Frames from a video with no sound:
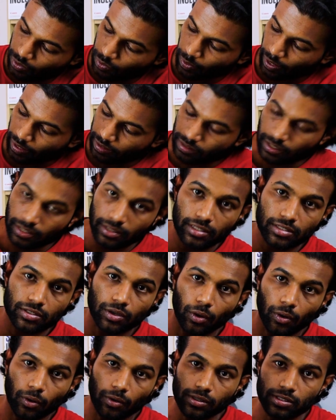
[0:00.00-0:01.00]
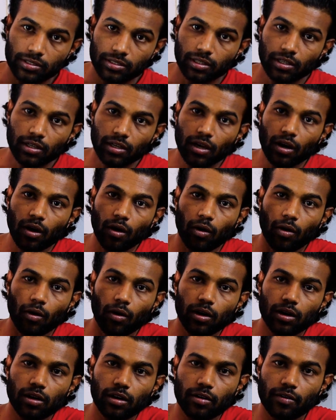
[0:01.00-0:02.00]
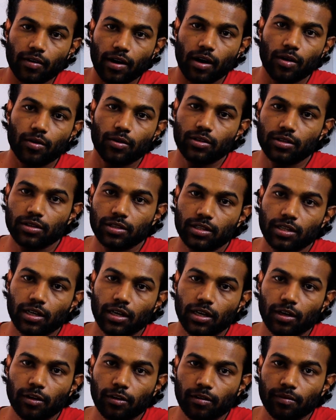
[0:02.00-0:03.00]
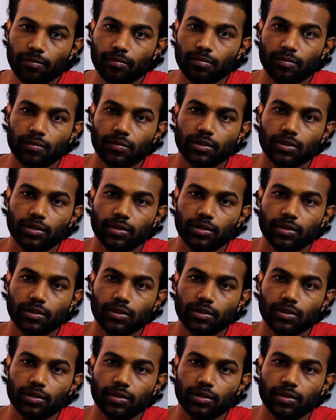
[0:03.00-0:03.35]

You can see these holes all around the